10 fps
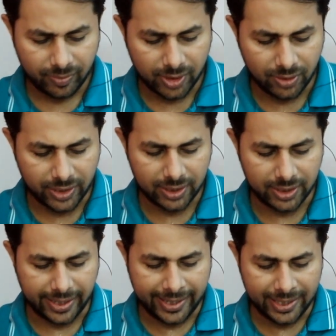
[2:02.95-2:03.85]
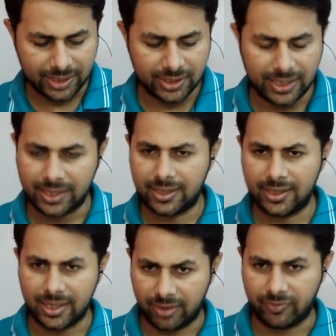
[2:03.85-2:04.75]
okay, the energy that
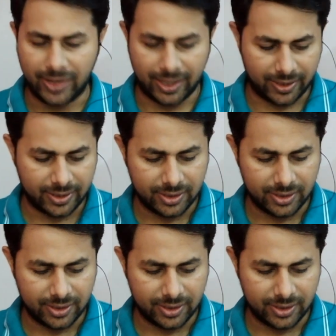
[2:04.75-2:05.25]
they require,